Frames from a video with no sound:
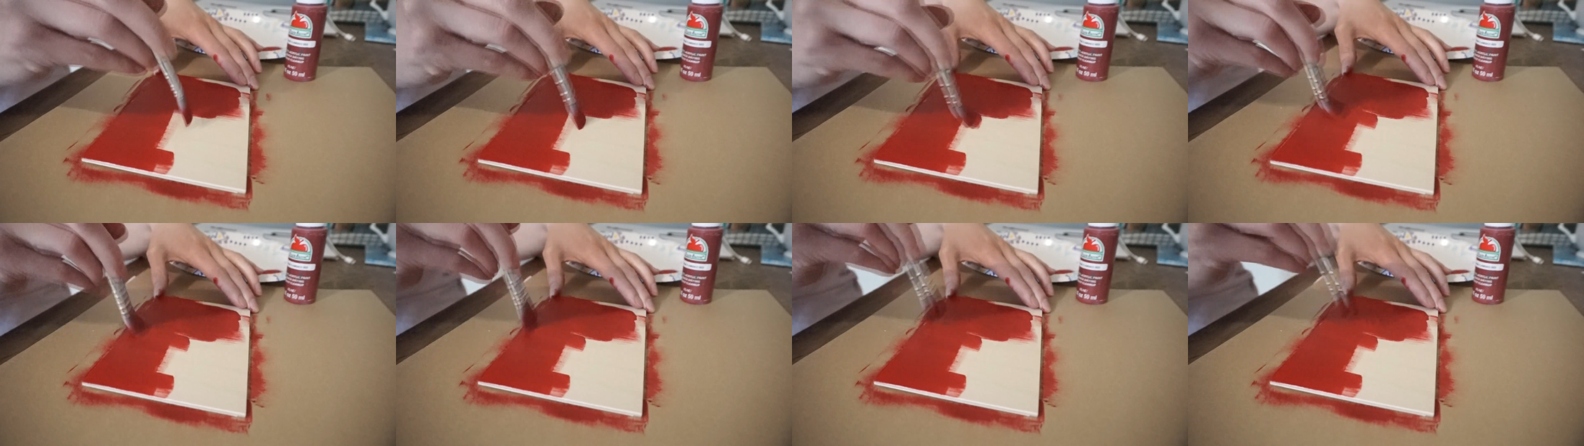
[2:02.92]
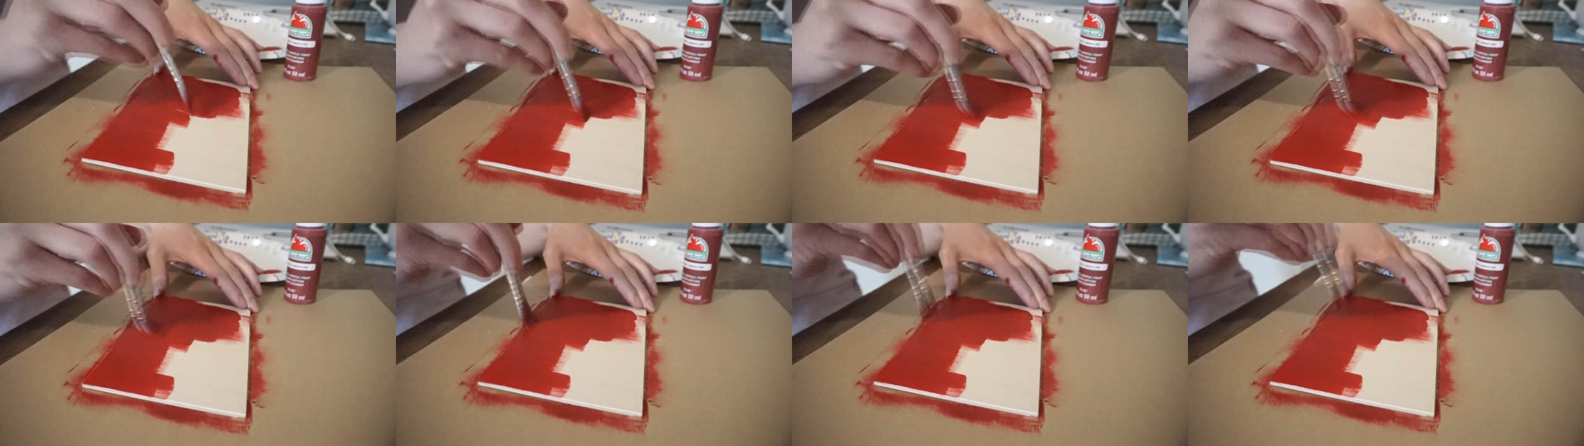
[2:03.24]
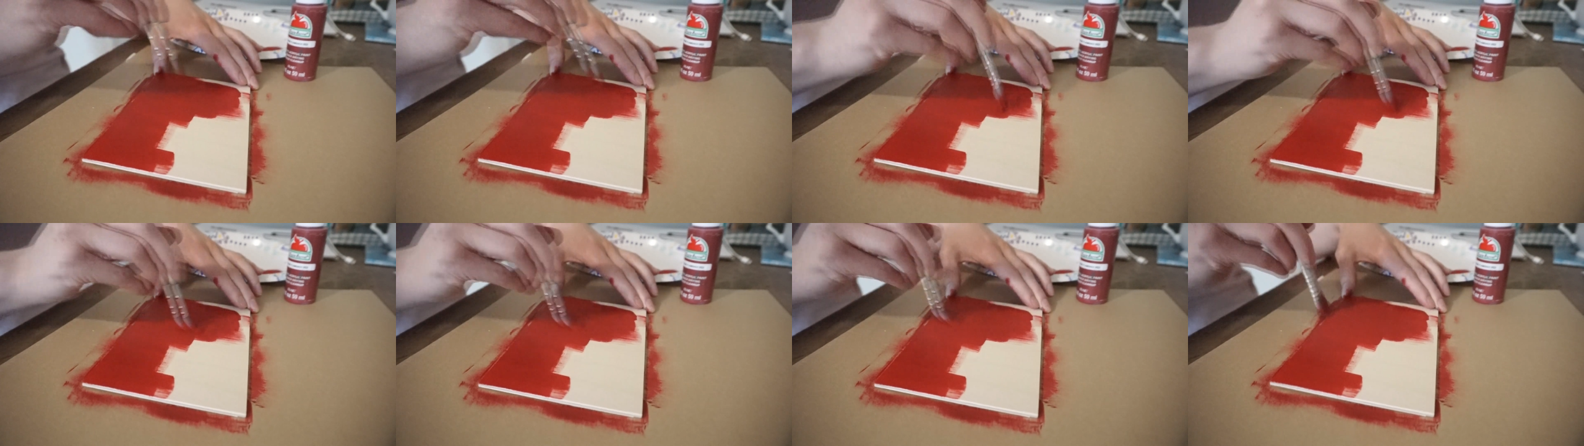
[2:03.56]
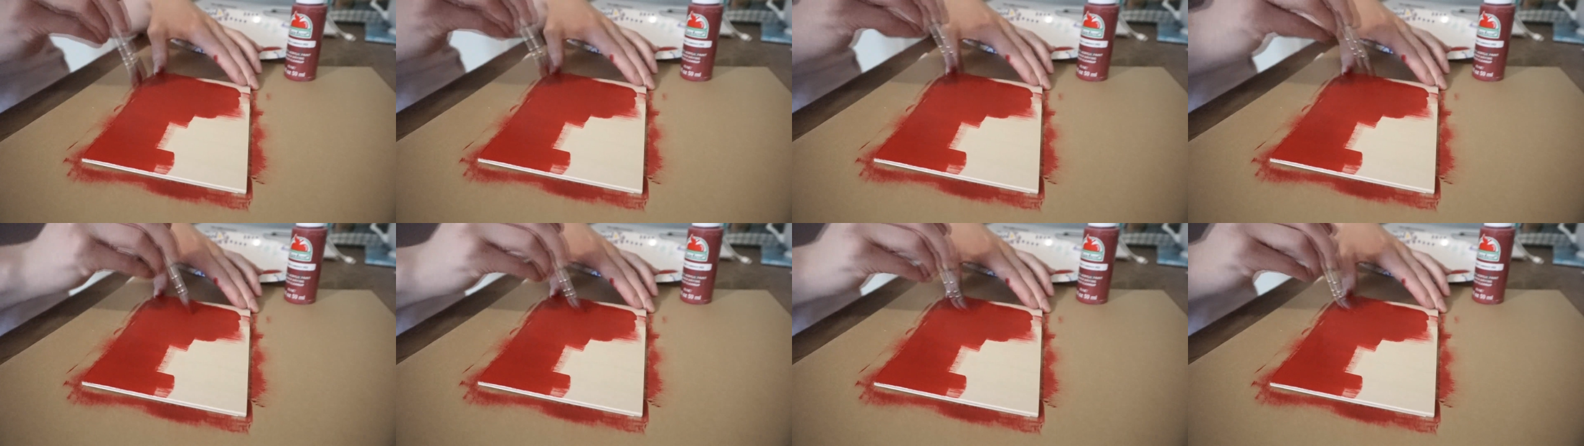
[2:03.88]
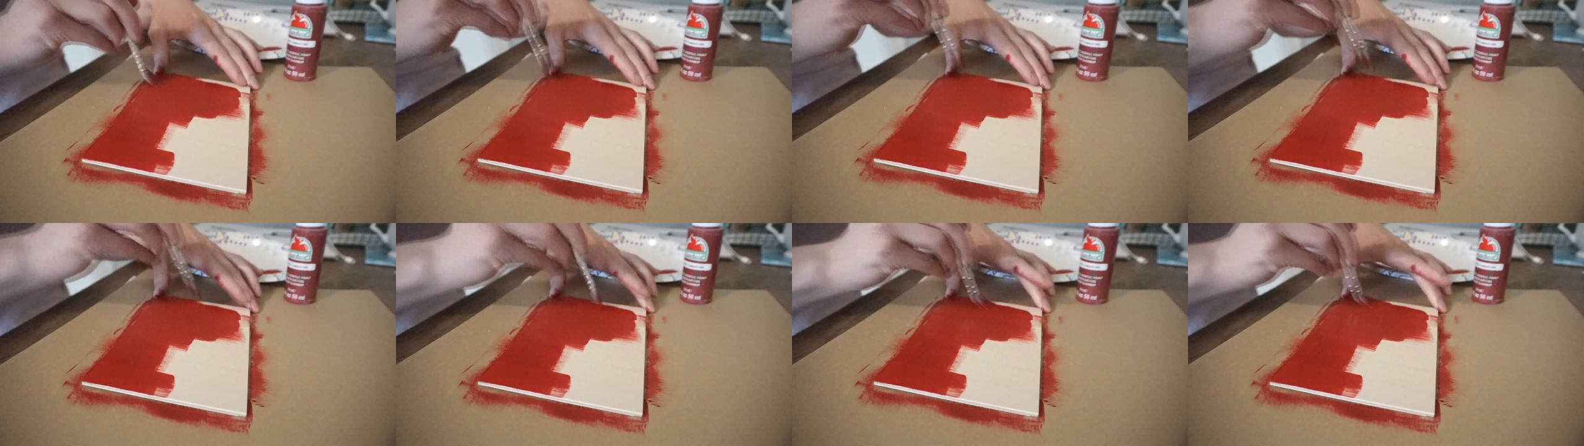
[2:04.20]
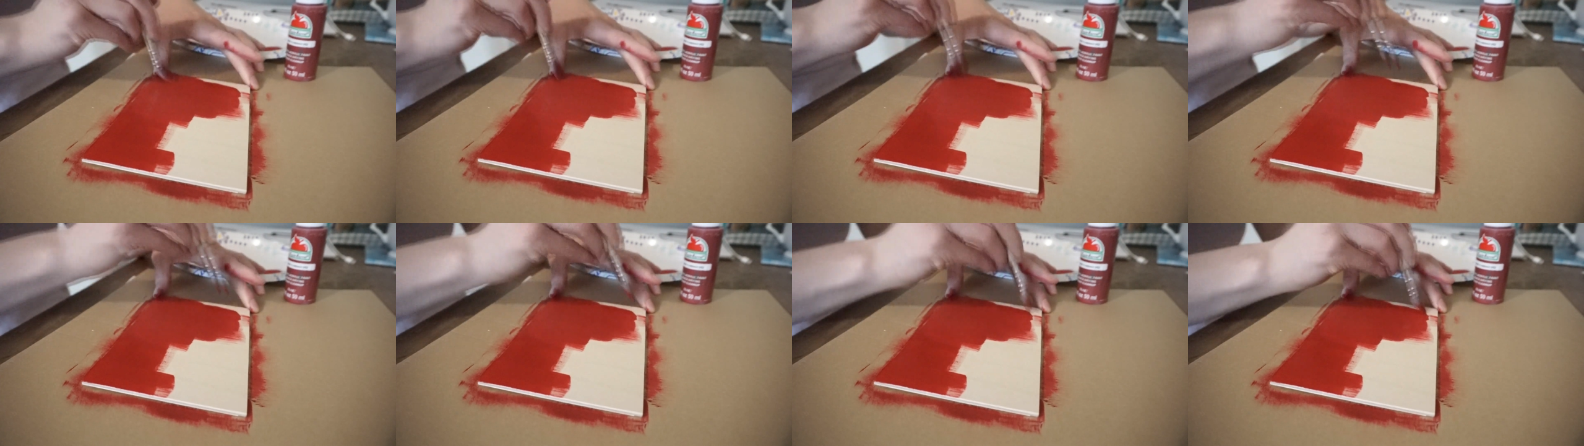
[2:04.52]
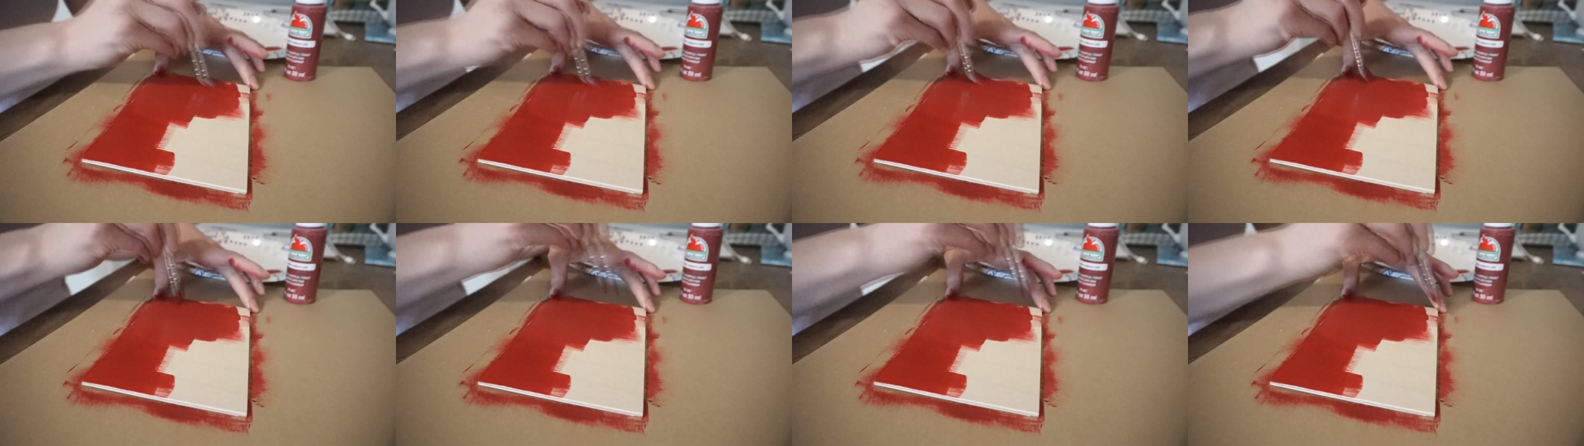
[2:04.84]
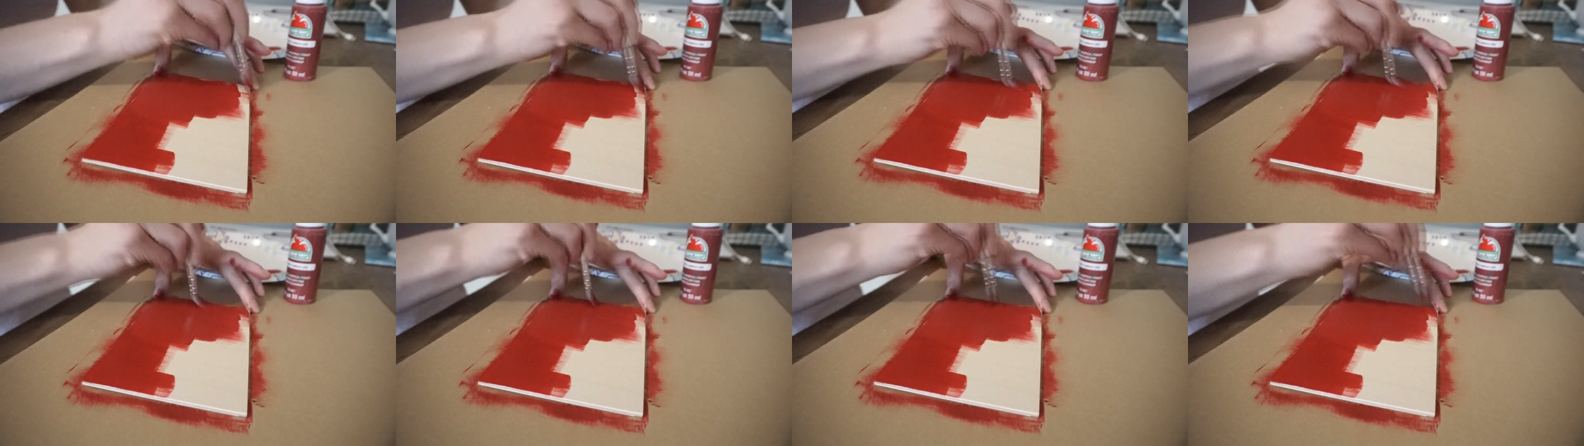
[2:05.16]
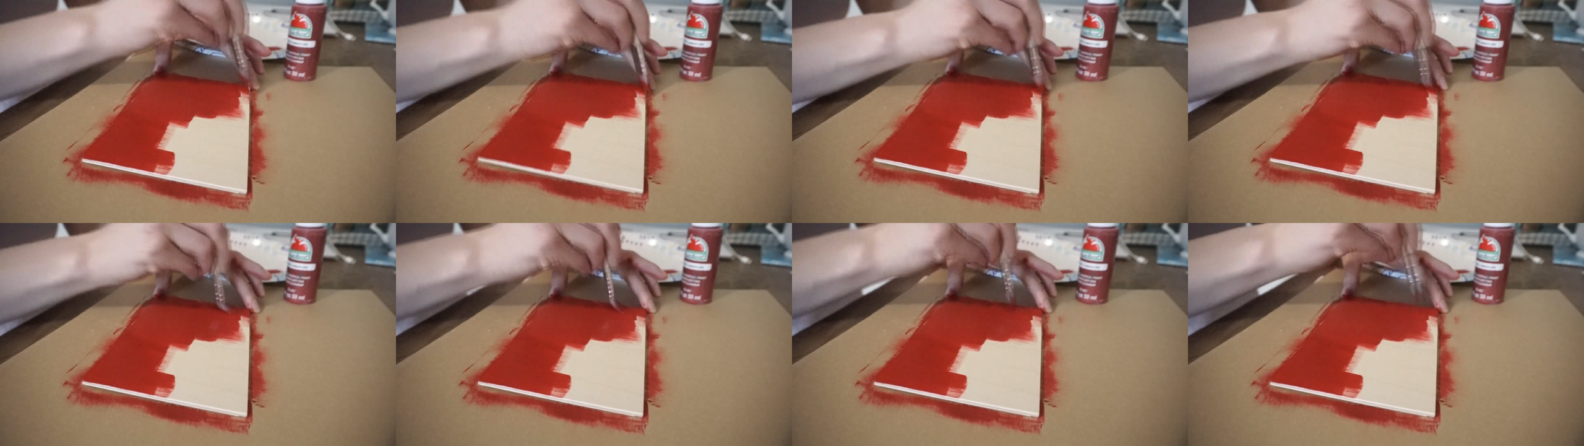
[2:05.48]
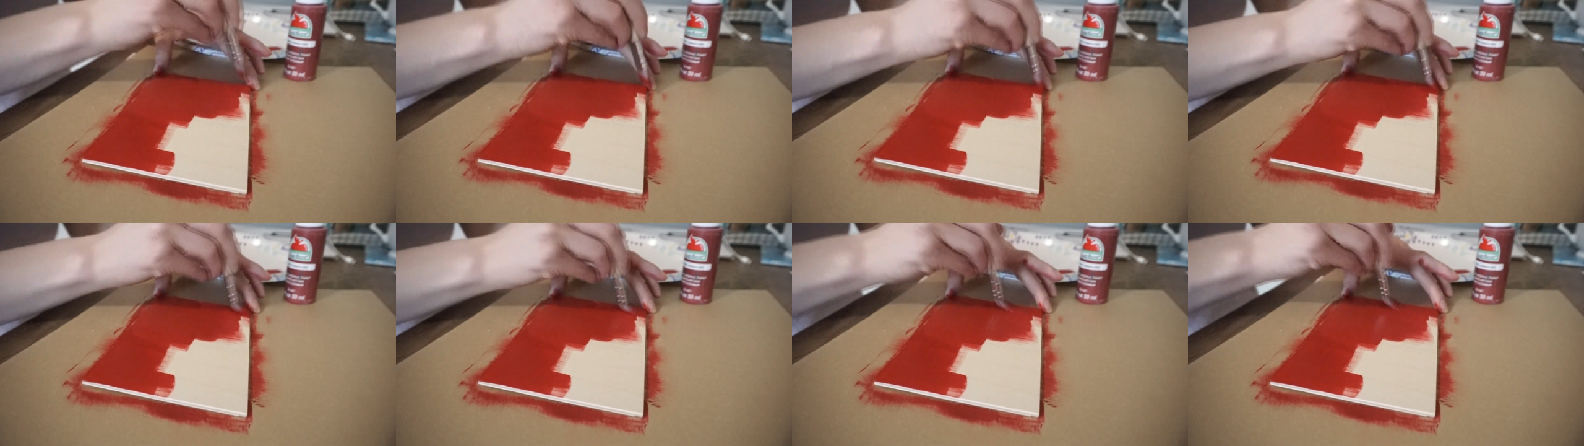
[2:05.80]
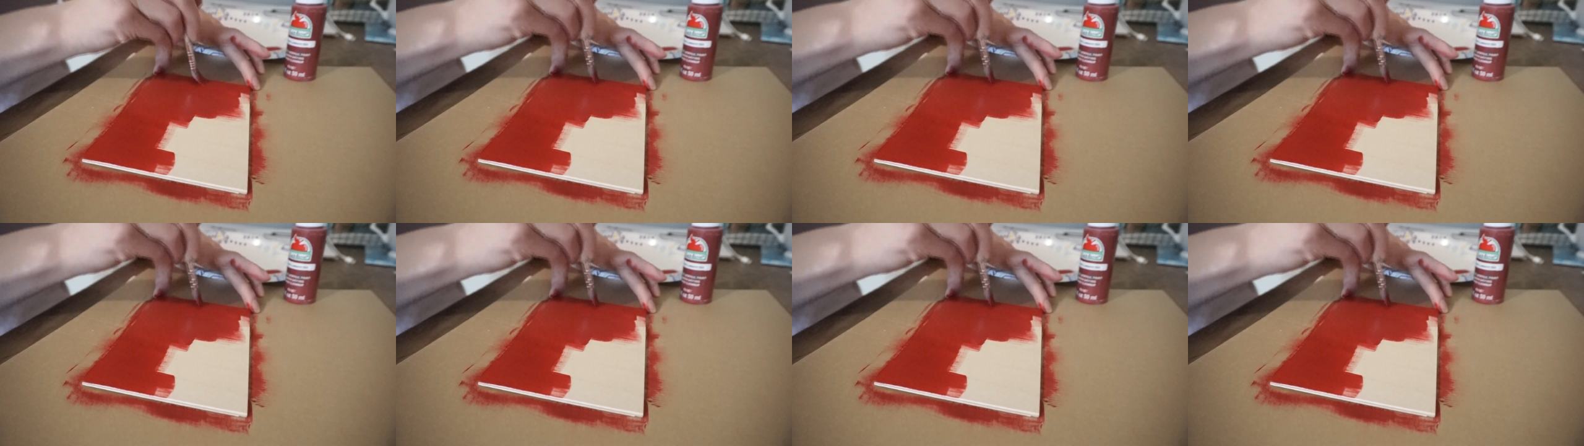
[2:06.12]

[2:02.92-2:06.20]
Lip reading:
Nobody's mouth can be seen.